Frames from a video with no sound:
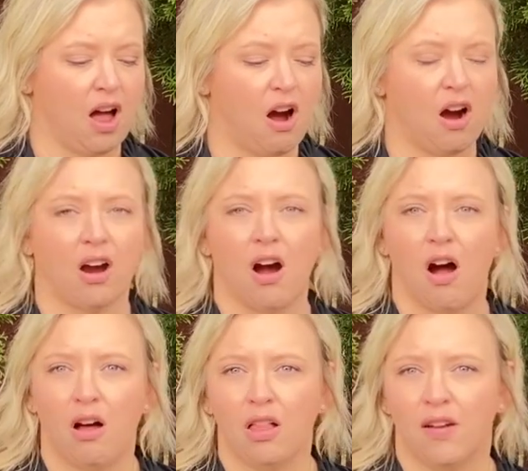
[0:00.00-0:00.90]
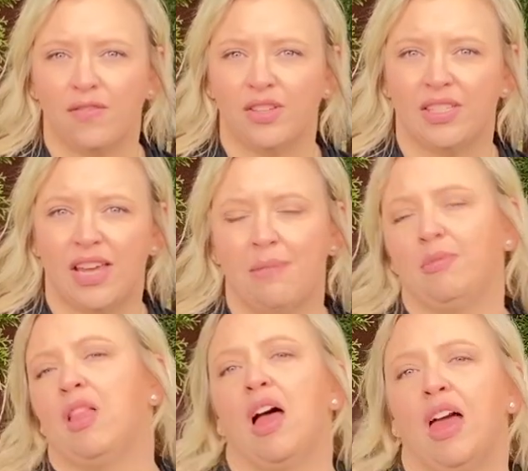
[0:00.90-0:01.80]
are all of the
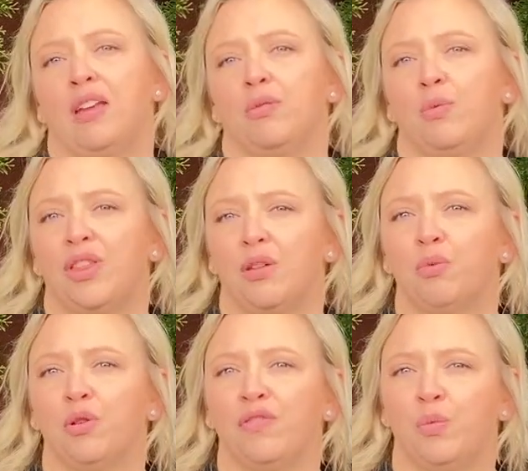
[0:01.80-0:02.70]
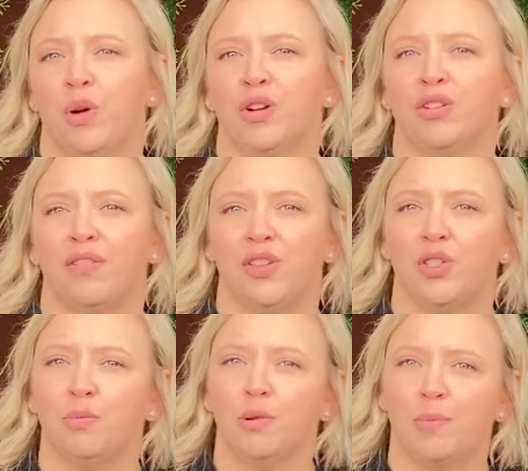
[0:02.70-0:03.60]
same line within Proven Winners of the
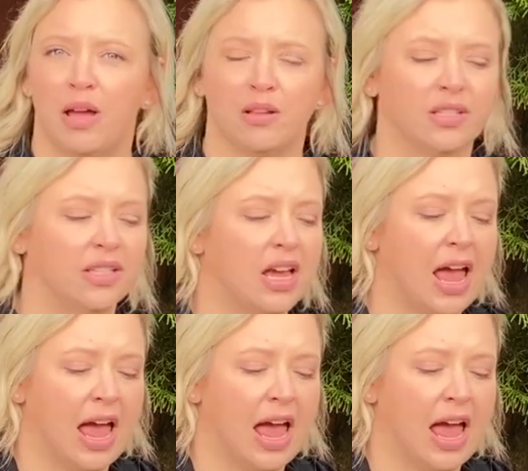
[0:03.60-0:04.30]
Super Bells.